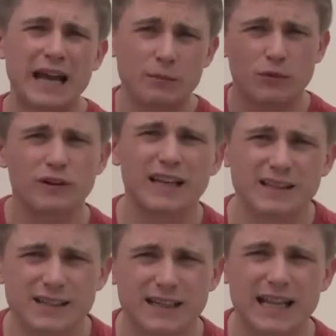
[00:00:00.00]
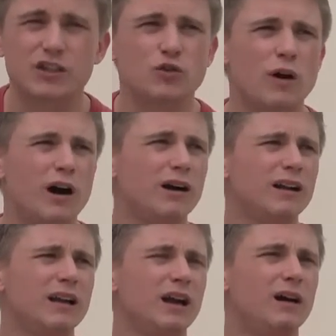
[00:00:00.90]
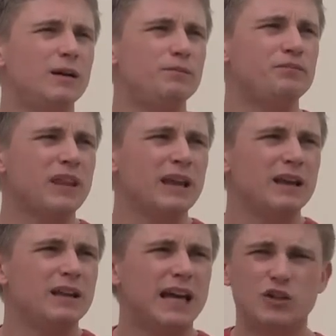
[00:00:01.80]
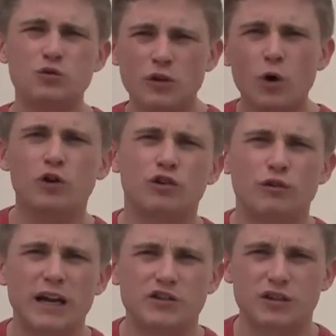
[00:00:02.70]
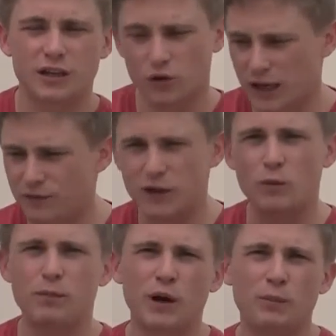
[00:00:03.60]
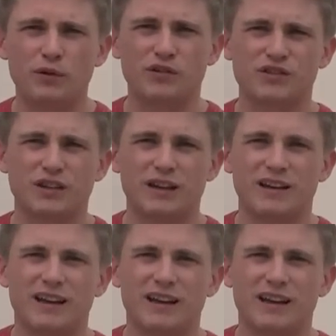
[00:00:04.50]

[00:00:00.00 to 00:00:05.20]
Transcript: How important is it that you are, um, that you know your direction and you're living your purpose?